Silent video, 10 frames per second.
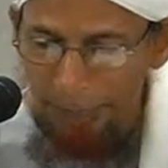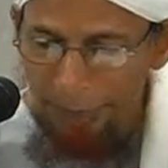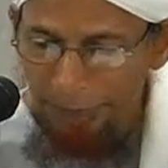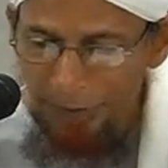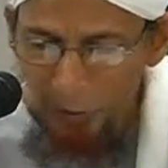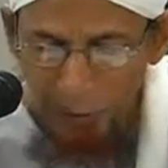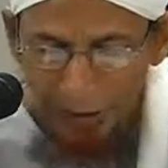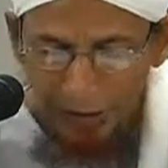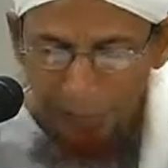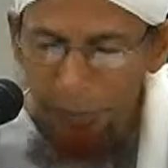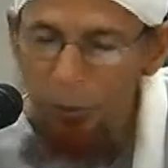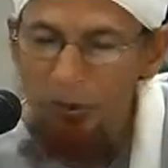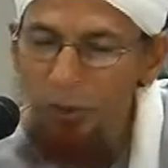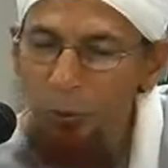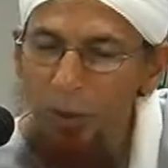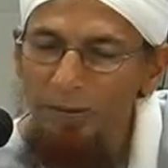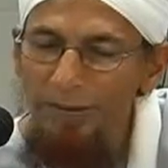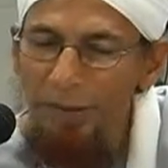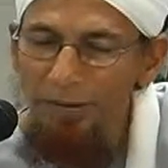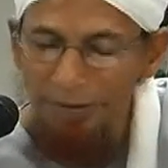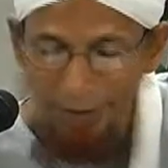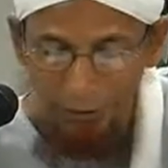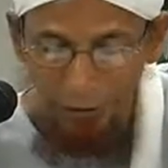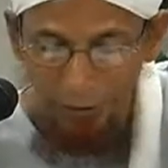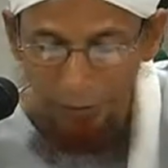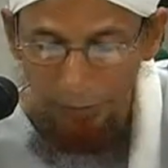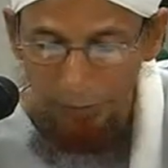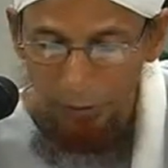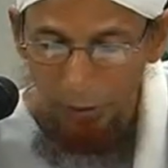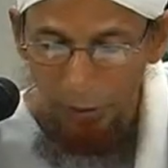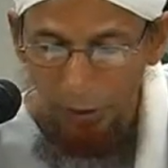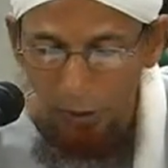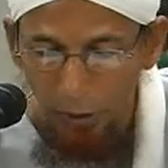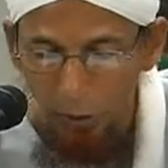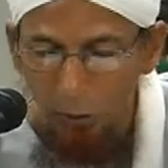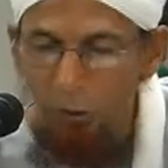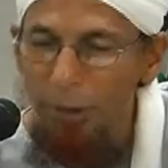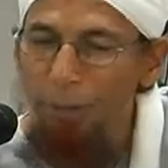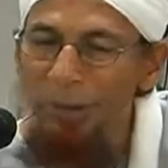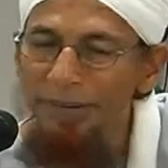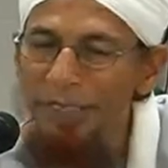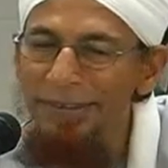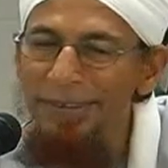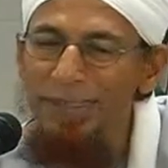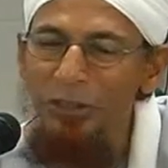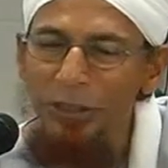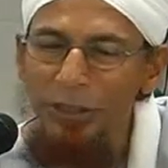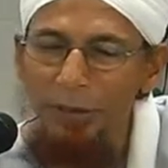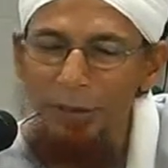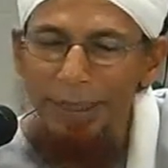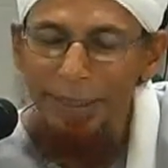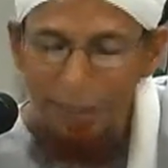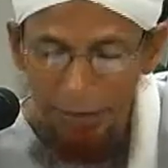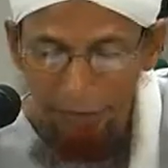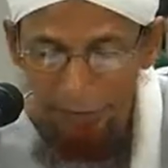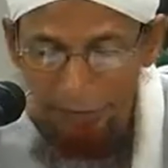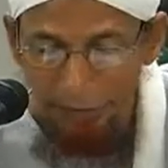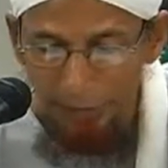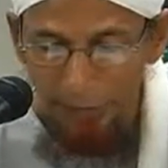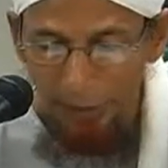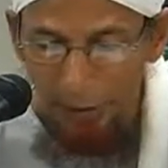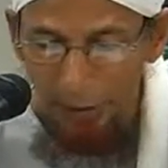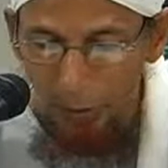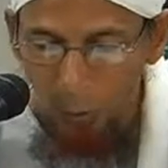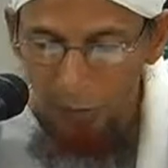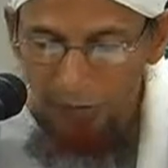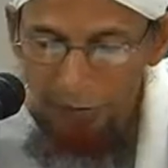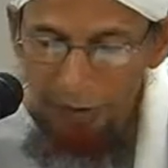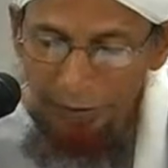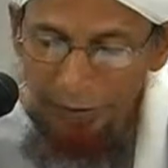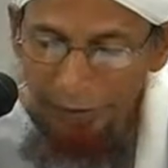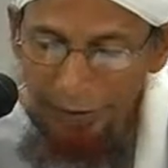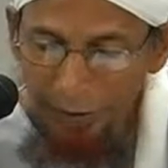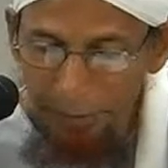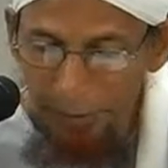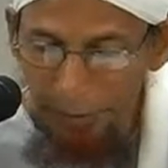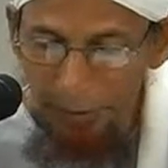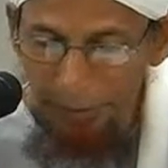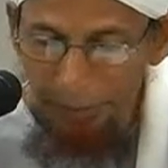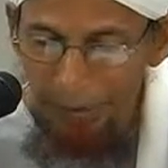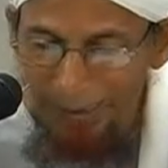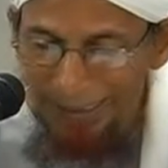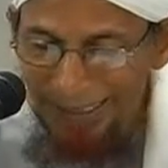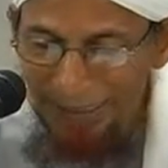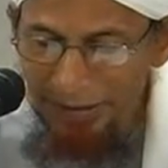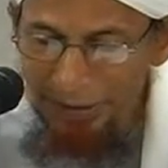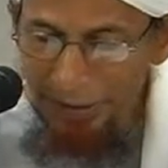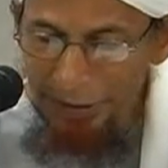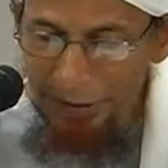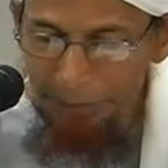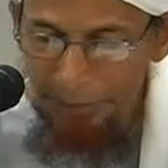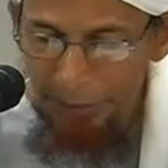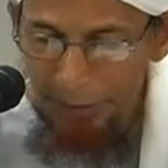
This is why spiritual succession or representation, khilafat, was not available easily